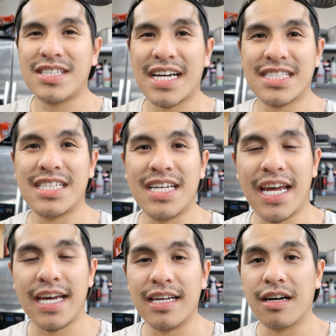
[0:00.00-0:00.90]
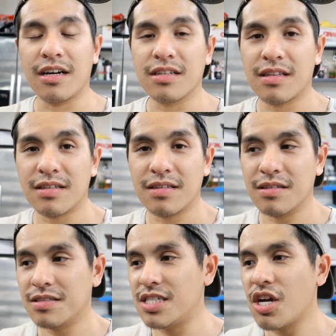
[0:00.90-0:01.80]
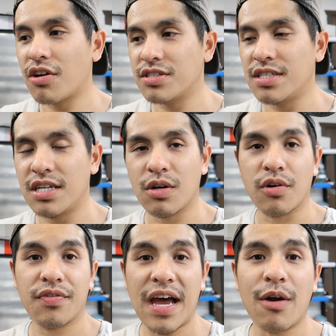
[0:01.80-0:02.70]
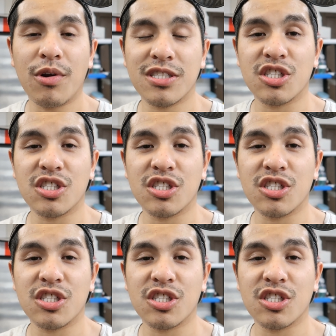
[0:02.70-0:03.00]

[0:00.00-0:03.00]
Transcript: There's actually a TRC or That